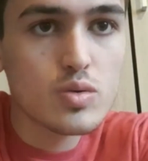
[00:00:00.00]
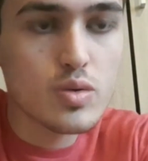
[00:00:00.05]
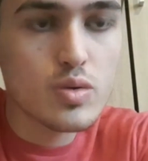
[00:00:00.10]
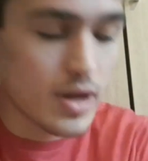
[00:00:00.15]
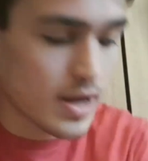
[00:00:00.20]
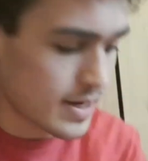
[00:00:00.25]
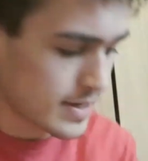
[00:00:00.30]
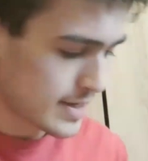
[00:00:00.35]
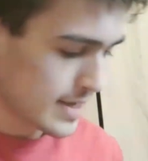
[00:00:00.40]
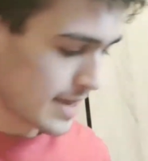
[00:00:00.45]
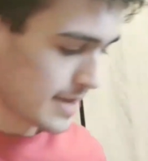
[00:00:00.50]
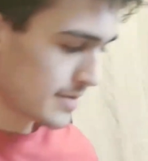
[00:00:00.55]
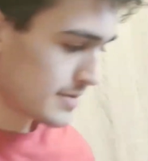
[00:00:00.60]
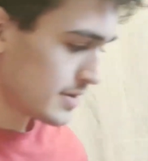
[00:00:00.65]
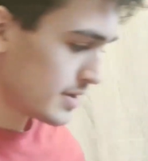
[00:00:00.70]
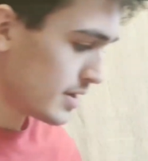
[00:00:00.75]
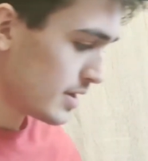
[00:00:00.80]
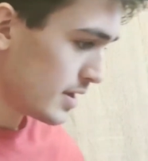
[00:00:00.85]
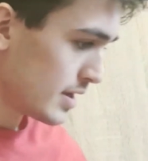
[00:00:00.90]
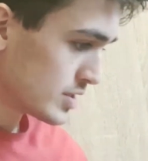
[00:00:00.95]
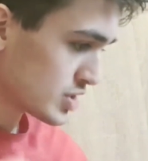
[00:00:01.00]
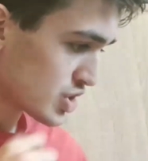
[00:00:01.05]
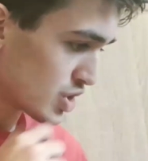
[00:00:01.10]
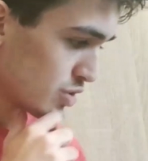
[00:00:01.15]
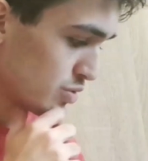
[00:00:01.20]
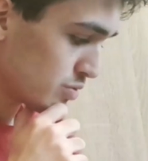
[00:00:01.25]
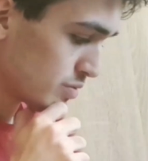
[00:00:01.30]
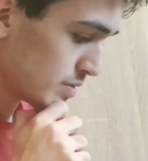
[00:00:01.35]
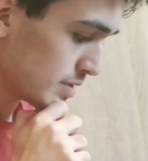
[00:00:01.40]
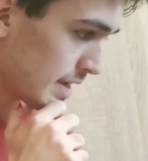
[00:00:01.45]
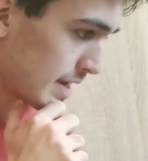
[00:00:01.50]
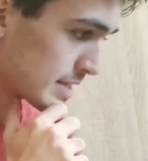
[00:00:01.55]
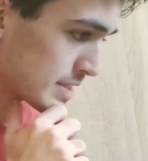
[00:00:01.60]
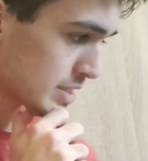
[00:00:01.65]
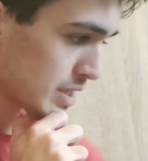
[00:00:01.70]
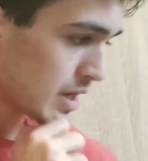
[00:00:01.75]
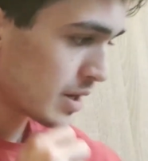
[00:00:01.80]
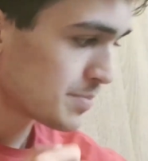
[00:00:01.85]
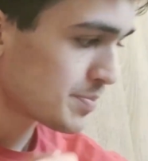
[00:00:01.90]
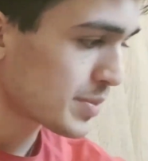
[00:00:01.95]
Okay, so next
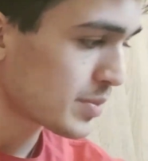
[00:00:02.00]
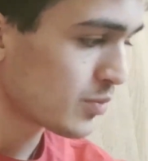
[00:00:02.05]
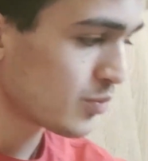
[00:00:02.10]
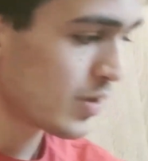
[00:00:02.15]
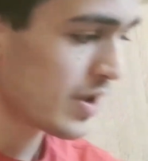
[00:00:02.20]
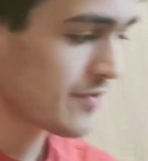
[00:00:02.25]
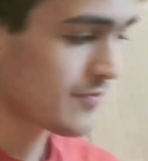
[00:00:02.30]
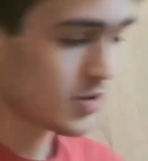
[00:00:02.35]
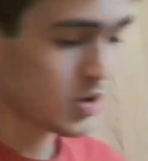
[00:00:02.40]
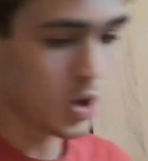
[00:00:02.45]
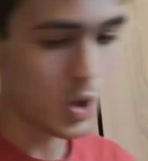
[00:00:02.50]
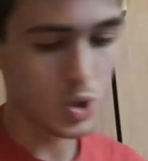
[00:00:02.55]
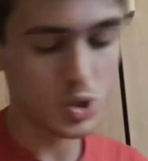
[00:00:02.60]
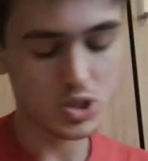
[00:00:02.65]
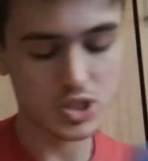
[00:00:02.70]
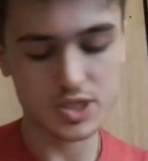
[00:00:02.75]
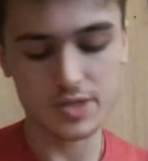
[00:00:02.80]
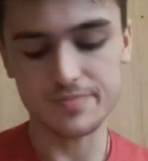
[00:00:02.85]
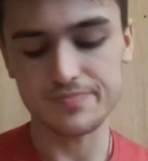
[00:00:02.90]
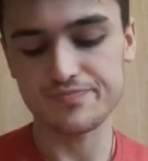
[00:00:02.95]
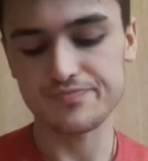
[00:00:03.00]
up we've got,